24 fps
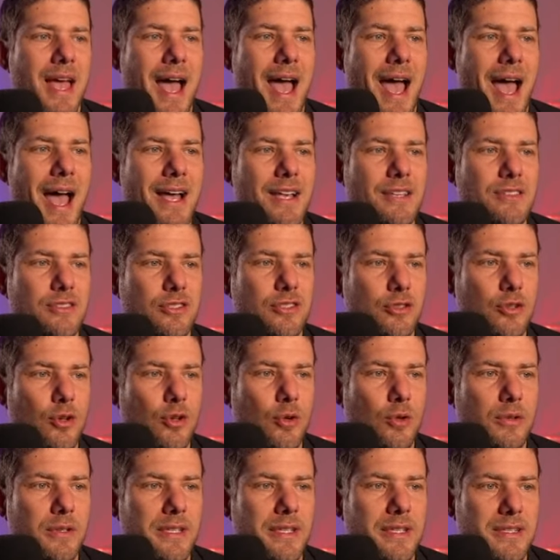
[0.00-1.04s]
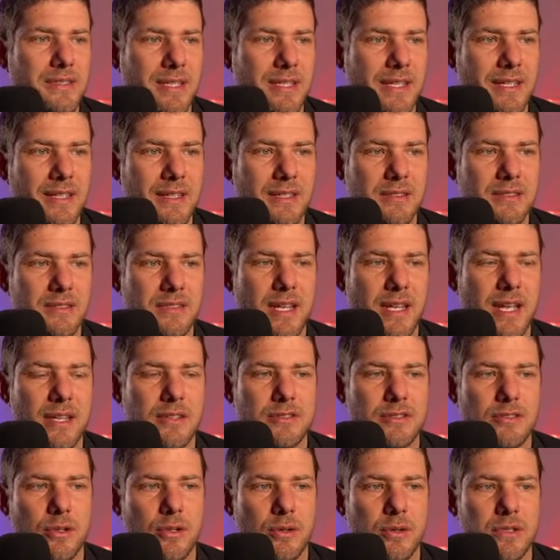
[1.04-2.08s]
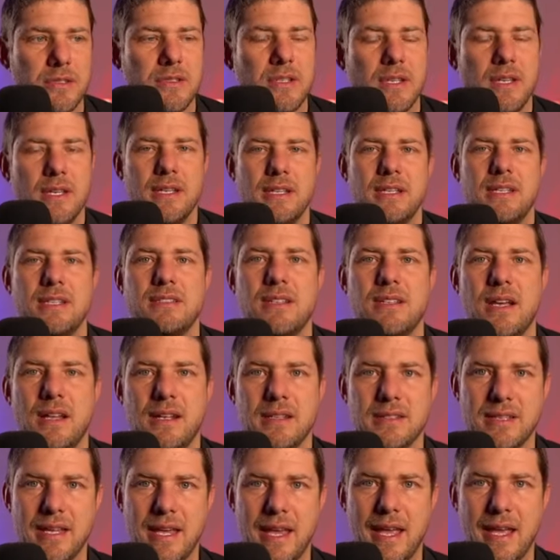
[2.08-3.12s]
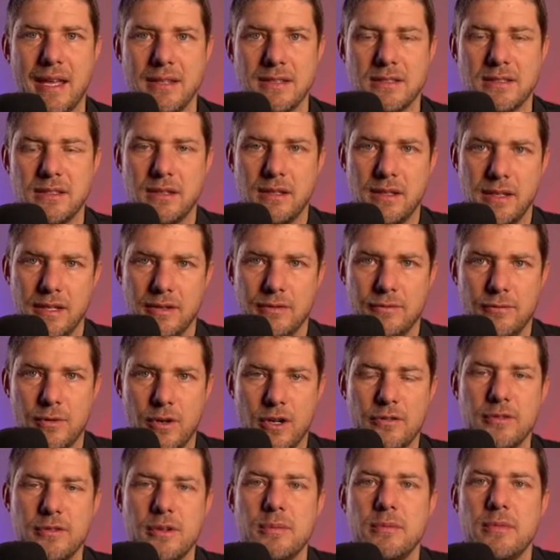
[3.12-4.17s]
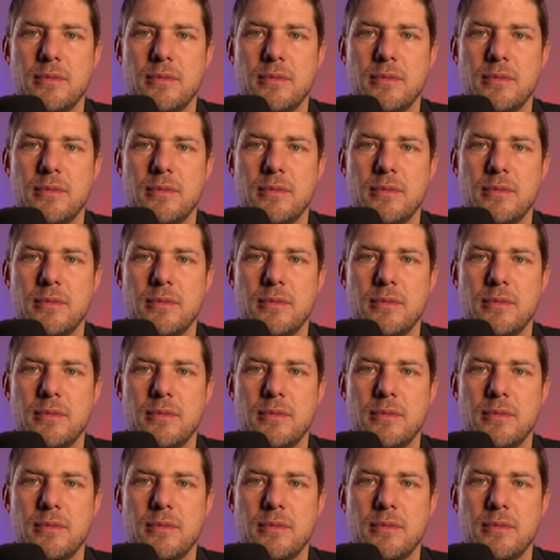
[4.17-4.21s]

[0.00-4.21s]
as the goalie is in his stance, notice he's got his hands in front of him.